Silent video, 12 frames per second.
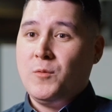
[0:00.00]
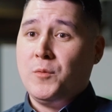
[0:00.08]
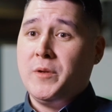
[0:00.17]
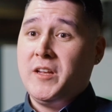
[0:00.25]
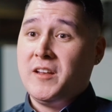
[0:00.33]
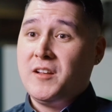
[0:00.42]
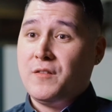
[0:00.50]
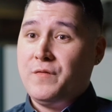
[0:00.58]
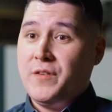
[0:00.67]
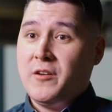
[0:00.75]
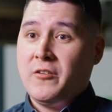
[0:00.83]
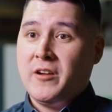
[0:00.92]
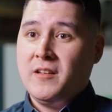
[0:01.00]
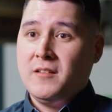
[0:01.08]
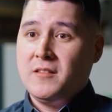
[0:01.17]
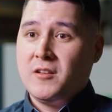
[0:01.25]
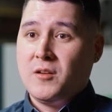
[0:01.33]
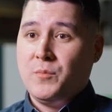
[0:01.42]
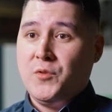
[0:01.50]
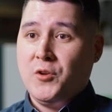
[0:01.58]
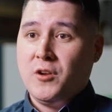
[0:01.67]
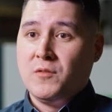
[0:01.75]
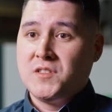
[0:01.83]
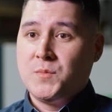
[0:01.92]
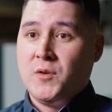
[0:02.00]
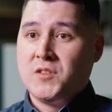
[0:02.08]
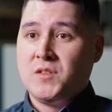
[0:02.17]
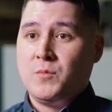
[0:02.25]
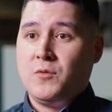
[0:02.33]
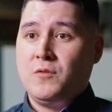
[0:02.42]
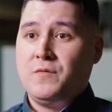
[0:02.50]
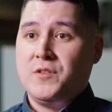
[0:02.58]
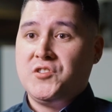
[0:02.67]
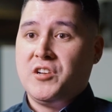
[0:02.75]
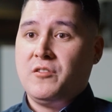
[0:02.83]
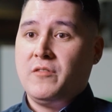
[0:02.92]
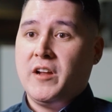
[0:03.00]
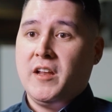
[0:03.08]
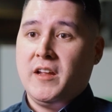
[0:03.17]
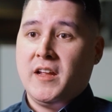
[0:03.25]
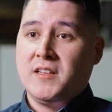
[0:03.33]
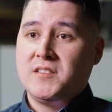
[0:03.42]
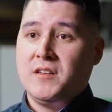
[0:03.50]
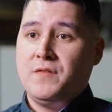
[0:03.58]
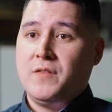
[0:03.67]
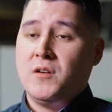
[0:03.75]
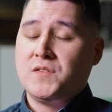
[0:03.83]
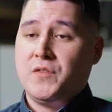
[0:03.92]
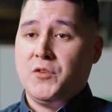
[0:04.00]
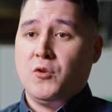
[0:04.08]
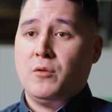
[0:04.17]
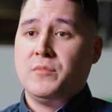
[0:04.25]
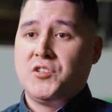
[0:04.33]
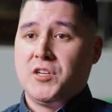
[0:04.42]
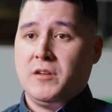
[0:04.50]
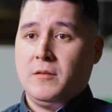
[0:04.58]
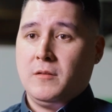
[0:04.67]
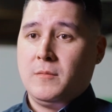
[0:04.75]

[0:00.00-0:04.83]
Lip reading: will begin configuring the computer responsible for generating ANSI files for your machine.